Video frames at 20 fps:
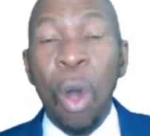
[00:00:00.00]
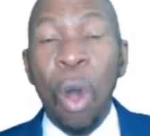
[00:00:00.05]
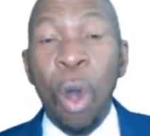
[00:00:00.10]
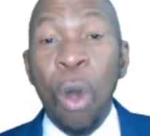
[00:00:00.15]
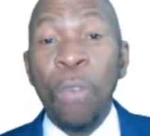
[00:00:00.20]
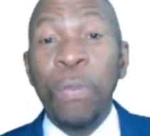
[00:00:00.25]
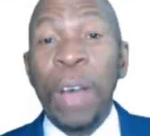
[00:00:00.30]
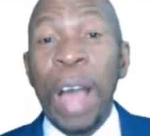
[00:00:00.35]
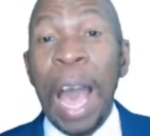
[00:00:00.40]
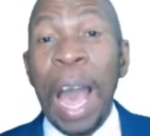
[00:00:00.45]

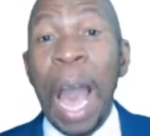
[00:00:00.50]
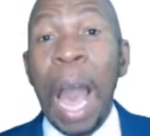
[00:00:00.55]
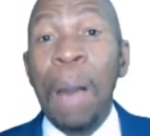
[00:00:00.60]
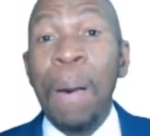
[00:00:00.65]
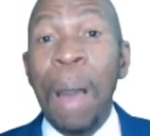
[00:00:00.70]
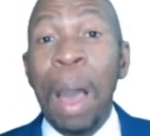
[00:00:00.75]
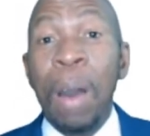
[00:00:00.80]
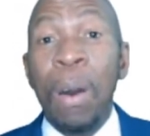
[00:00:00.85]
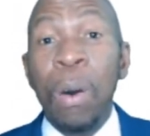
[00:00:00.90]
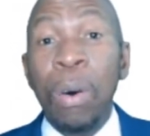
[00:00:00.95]
over
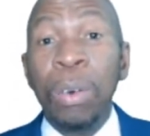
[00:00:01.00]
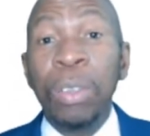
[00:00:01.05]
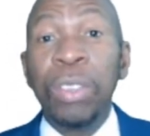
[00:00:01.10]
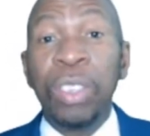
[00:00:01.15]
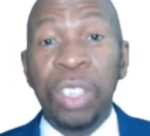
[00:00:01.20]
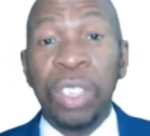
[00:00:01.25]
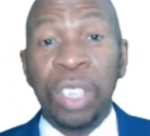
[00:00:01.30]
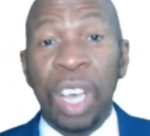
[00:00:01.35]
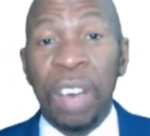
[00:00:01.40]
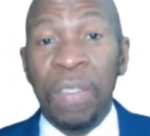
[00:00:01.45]
our own
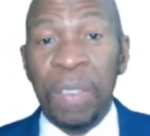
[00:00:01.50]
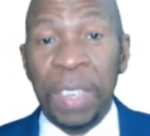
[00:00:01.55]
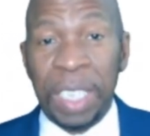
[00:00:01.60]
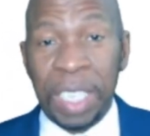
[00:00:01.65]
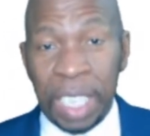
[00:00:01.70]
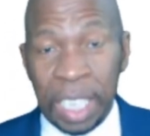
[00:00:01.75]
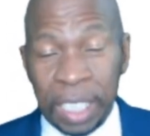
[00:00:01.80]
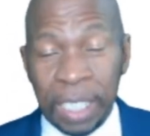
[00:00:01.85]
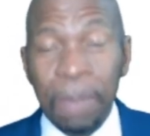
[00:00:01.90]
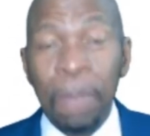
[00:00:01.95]

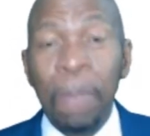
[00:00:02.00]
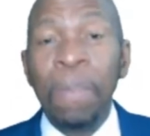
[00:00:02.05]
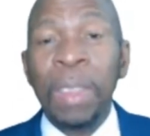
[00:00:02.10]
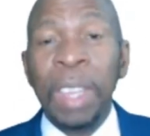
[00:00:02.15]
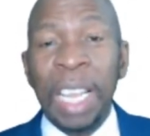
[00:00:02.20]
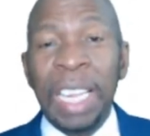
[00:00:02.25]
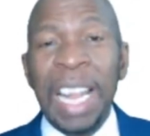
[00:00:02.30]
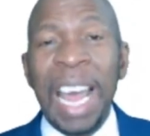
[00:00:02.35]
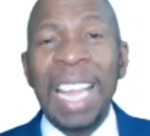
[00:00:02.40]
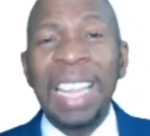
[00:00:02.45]
services.
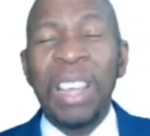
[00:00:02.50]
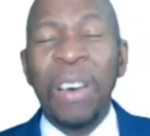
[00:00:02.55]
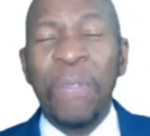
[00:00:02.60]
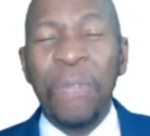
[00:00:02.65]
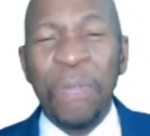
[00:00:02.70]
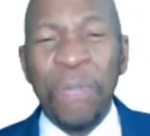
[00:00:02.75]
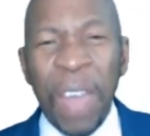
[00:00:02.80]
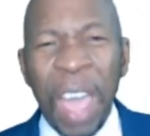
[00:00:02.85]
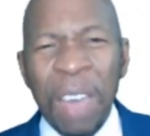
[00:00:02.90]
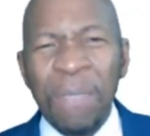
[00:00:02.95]
Let the
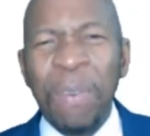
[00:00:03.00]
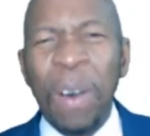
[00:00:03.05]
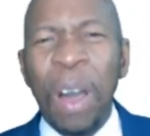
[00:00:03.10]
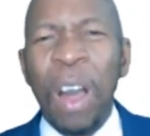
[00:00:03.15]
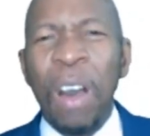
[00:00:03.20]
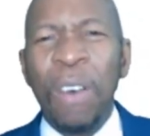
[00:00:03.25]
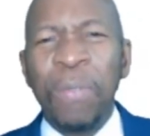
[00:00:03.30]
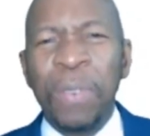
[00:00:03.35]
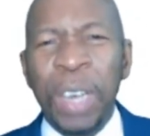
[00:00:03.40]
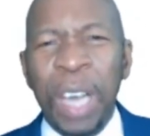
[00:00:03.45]
favor
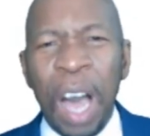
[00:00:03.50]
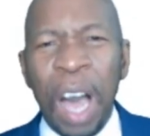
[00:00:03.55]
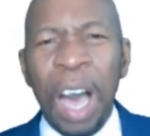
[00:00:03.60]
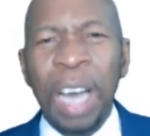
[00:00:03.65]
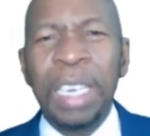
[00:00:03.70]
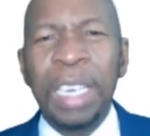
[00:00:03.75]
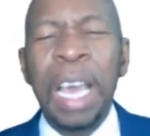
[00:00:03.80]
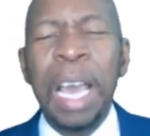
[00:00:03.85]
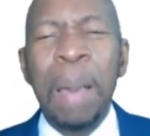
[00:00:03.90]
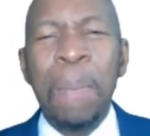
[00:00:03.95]
of
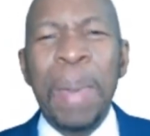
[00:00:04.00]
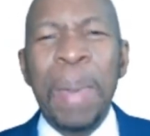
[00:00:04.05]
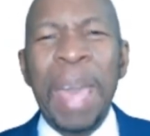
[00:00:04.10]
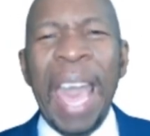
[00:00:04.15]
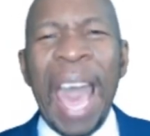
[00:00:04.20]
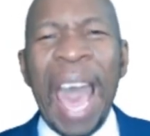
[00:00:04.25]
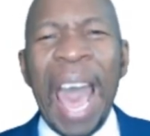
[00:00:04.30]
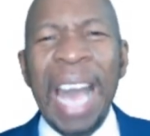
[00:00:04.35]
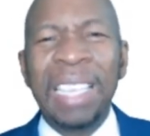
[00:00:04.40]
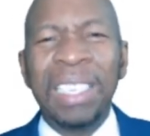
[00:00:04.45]
God be
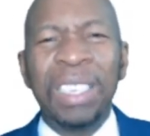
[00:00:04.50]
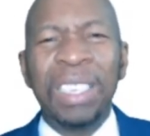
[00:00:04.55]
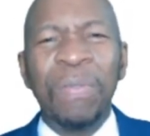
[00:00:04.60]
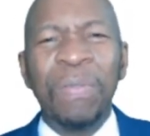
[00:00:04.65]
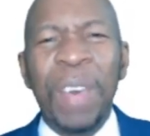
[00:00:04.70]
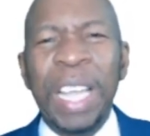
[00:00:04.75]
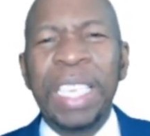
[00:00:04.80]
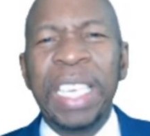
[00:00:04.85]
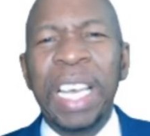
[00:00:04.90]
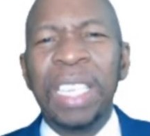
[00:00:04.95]

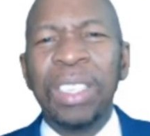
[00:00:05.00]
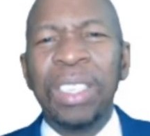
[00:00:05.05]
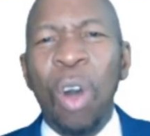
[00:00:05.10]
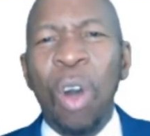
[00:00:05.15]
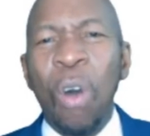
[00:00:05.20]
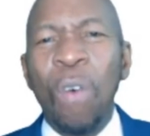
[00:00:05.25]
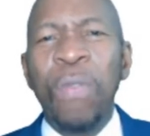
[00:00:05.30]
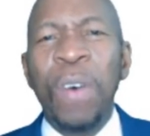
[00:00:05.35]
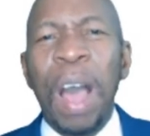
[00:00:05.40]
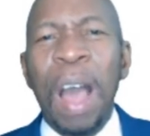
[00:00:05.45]
activated
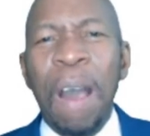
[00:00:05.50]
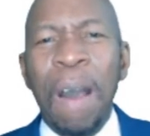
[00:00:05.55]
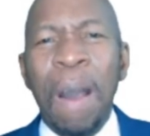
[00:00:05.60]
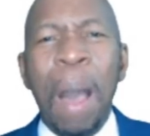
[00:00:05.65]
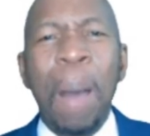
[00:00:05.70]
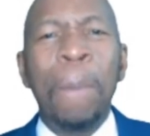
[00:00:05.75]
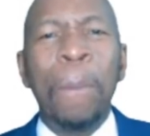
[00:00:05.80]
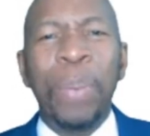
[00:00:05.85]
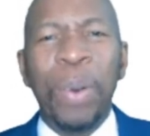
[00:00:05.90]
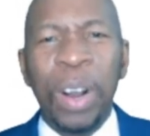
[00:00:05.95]
over
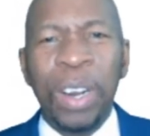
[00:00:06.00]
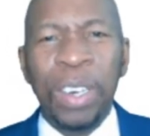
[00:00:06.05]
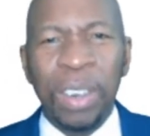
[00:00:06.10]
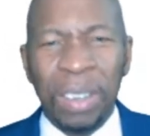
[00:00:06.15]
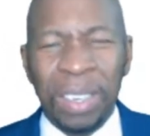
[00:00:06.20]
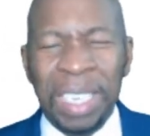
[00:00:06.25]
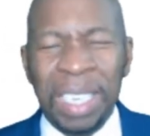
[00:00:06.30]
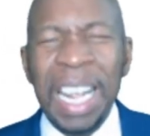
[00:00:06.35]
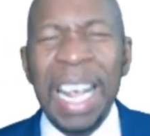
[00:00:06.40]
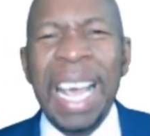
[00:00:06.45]
our
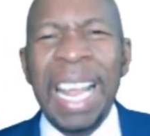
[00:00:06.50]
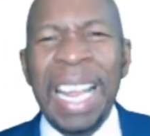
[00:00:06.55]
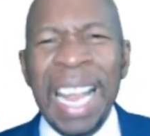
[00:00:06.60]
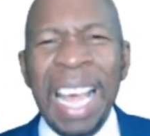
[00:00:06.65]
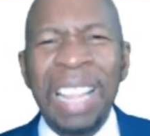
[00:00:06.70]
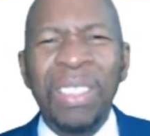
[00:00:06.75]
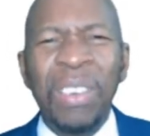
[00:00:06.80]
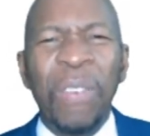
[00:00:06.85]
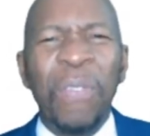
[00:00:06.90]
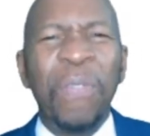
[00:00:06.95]
products.
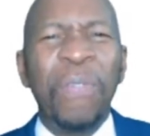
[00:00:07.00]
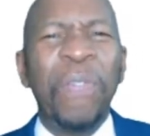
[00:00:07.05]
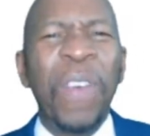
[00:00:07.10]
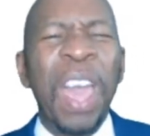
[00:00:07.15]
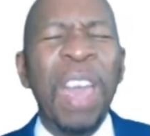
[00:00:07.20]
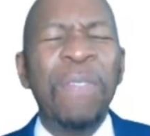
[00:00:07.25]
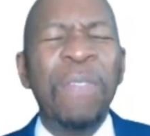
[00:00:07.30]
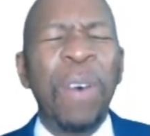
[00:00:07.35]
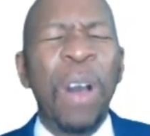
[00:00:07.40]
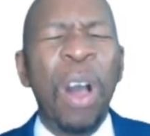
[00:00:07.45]
Let the
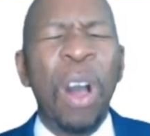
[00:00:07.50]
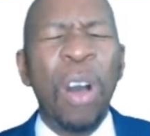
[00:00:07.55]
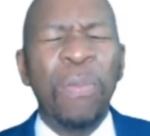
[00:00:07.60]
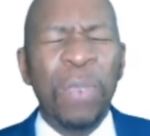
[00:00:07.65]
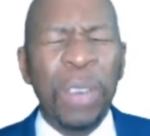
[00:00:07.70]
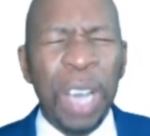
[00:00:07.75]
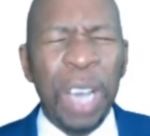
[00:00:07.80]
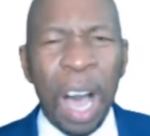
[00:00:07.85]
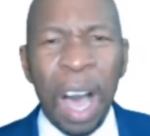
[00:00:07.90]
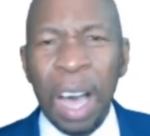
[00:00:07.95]
favor
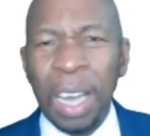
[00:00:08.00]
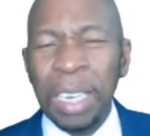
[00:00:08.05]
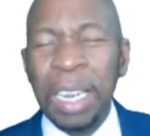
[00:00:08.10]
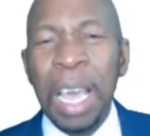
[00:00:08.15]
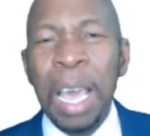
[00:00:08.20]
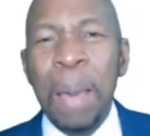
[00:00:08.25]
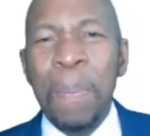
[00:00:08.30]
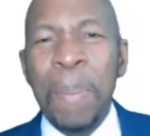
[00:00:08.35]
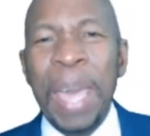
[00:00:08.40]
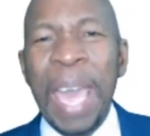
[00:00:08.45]
of God
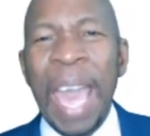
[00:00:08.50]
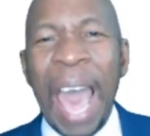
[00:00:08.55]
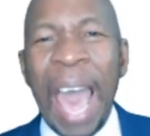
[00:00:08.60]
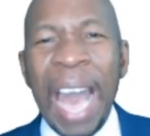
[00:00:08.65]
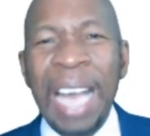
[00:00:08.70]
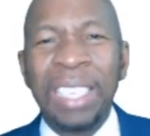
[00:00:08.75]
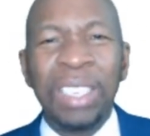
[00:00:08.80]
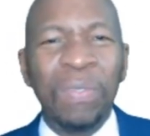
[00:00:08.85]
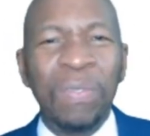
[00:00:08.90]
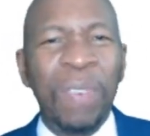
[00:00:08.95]
be
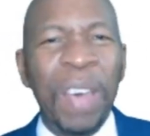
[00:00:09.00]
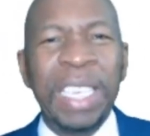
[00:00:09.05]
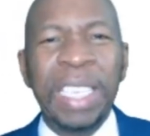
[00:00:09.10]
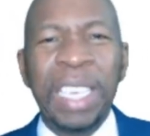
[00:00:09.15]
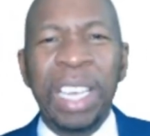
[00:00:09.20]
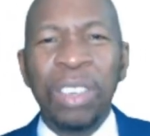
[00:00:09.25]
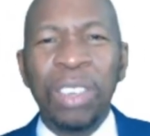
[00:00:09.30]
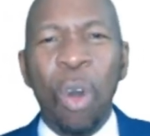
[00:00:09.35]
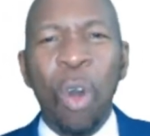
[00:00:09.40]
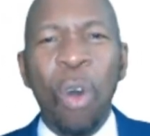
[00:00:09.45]

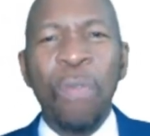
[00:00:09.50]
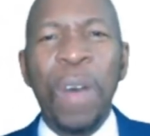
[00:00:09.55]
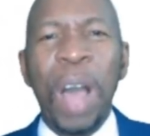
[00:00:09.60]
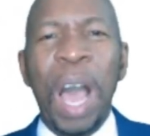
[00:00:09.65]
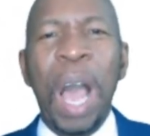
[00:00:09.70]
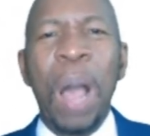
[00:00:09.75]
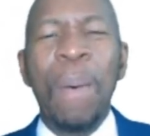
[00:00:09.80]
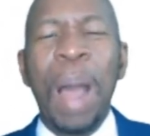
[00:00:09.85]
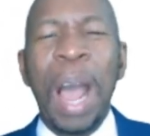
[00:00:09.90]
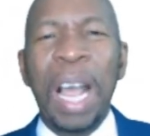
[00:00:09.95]
activated over
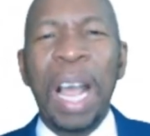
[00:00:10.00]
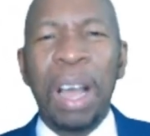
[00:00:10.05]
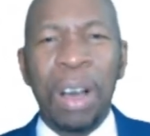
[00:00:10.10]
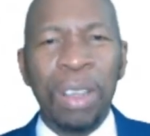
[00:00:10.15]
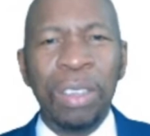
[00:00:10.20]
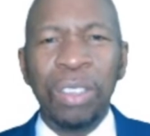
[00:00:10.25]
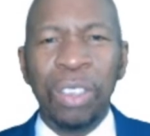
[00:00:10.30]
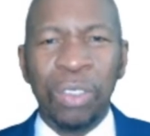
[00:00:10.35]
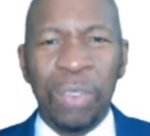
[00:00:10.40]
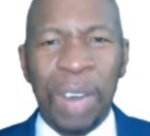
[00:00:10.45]
our
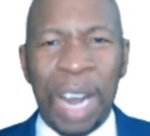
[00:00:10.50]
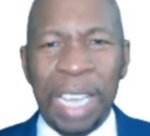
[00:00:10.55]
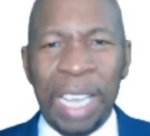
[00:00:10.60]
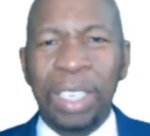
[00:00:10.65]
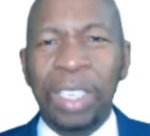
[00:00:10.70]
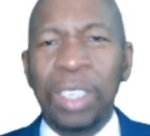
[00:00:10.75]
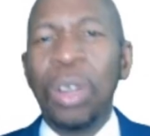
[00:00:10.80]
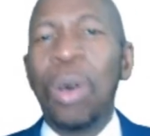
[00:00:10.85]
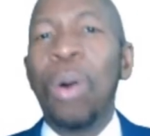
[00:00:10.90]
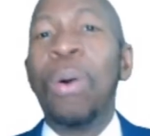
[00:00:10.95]

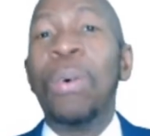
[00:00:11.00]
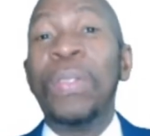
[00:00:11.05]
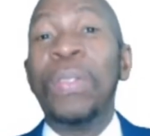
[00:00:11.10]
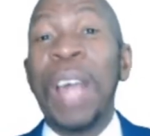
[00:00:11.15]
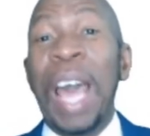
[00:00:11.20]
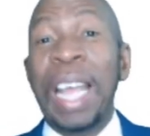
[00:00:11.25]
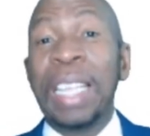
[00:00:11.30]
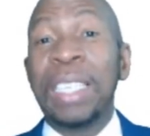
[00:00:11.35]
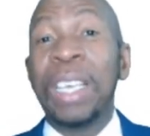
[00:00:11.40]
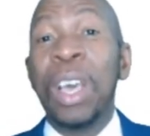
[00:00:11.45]
contracts so
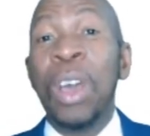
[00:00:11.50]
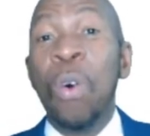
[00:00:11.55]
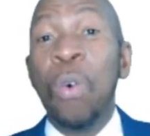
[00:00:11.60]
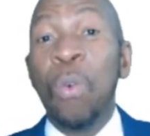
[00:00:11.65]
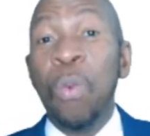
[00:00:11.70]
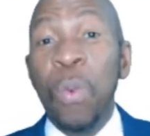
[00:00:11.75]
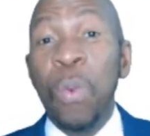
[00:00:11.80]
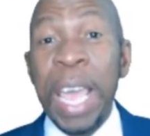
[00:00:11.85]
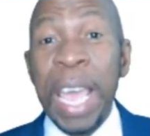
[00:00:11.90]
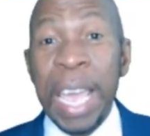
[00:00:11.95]
that
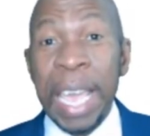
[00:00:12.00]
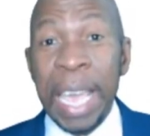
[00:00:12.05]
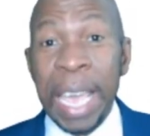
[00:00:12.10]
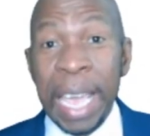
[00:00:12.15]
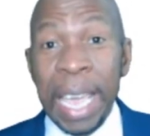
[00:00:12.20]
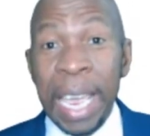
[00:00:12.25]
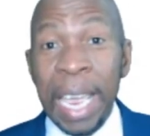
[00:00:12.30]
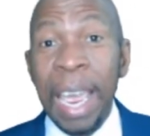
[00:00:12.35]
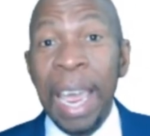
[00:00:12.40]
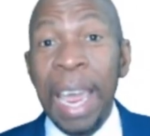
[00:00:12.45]

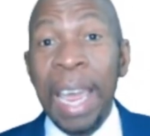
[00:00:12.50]
we